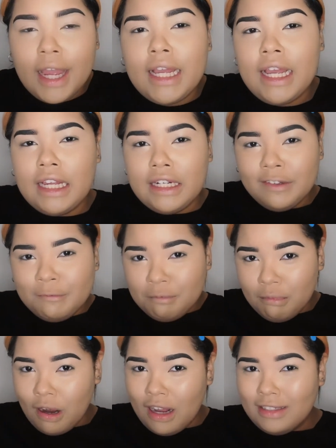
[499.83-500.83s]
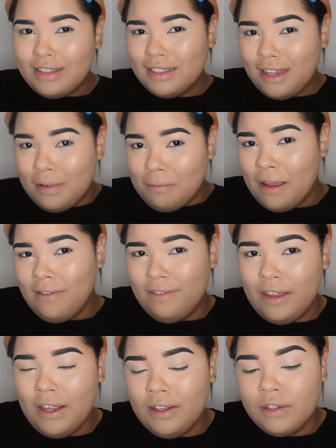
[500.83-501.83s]
kind of bronzing up my
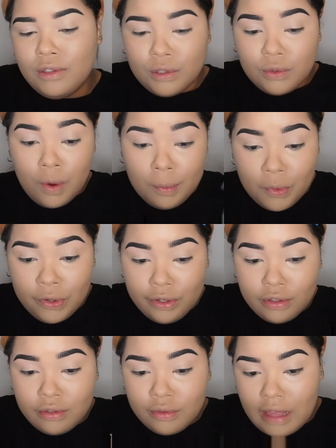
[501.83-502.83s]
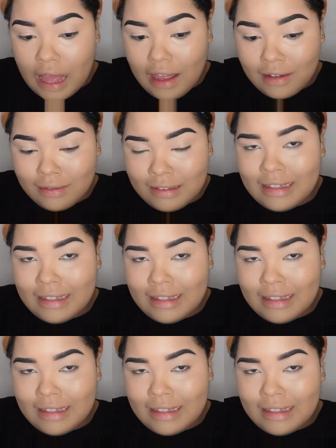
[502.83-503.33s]
face. So I'm going to do that.